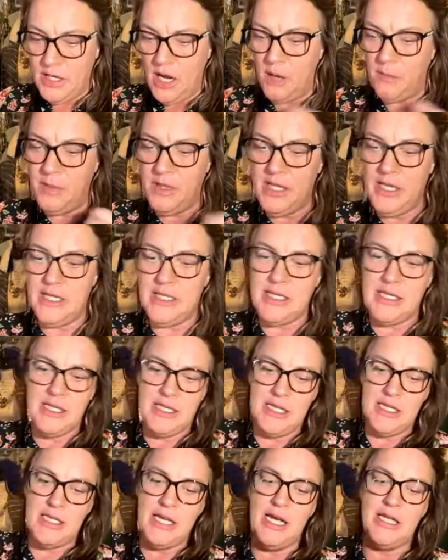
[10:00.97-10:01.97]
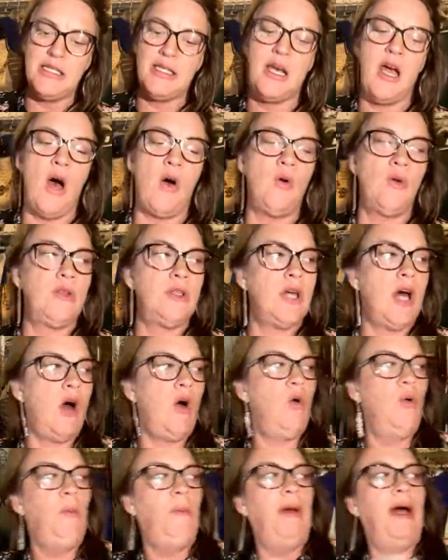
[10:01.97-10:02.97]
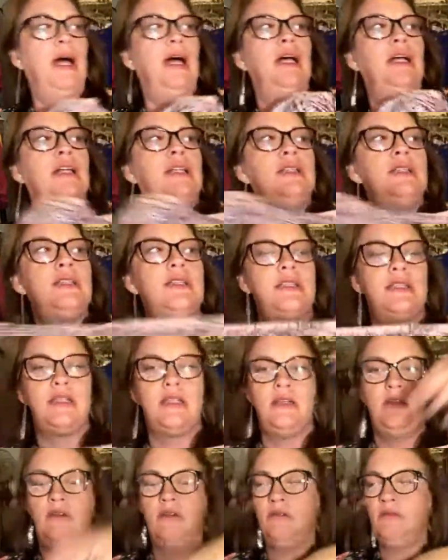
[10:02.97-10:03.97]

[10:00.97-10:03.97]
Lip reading: top of this. This has gold tone buttons.